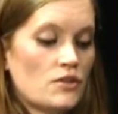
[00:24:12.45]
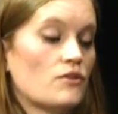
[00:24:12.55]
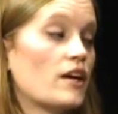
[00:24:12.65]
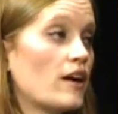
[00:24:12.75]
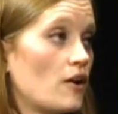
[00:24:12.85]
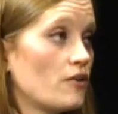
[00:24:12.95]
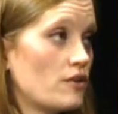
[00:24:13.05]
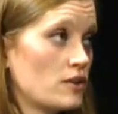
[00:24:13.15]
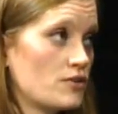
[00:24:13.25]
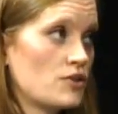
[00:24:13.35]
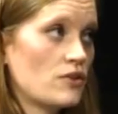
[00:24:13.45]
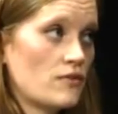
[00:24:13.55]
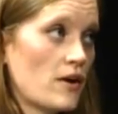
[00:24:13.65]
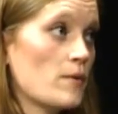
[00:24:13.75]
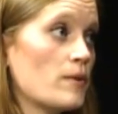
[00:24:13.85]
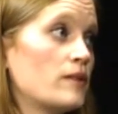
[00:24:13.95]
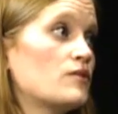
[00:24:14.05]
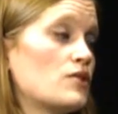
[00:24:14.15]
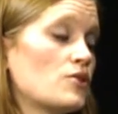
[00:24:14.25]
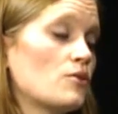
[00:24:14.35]
to their health and to the environment
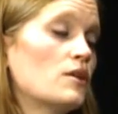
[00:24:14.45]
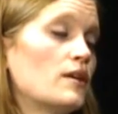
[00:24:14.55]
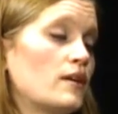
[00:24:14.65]
and to